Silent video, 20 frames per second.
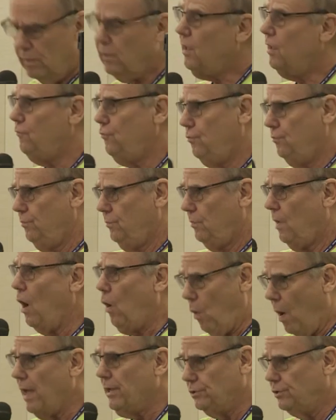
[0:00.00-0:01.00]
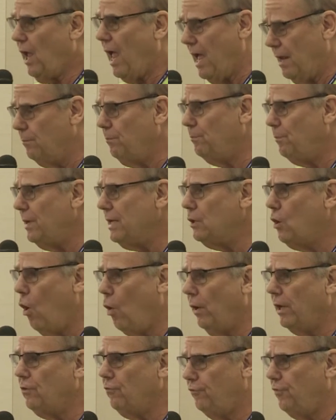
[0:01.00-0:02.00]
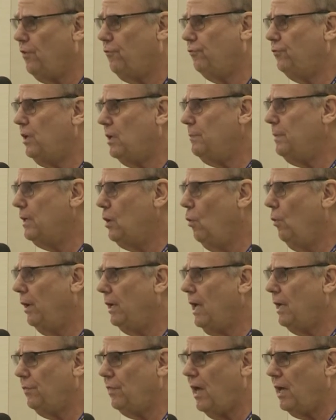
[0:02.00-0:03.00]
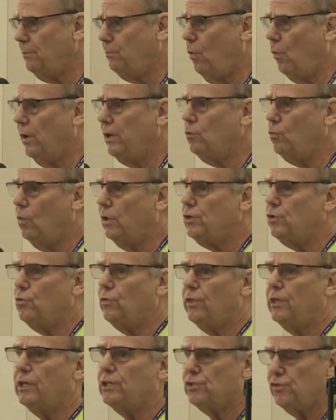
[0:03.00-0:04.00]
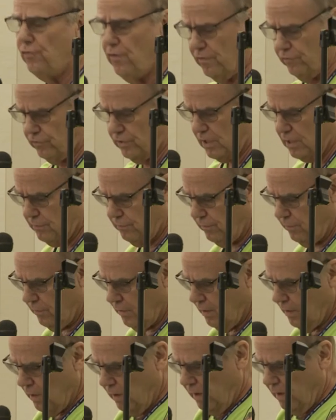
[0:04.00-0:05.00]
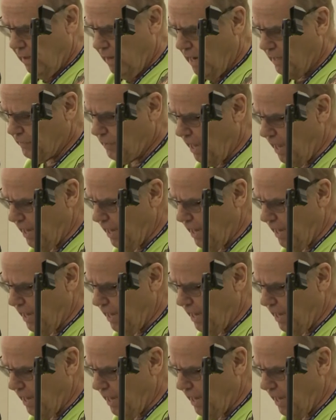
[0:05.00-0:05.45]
be going 50. Be going at that point what you think is 50. At the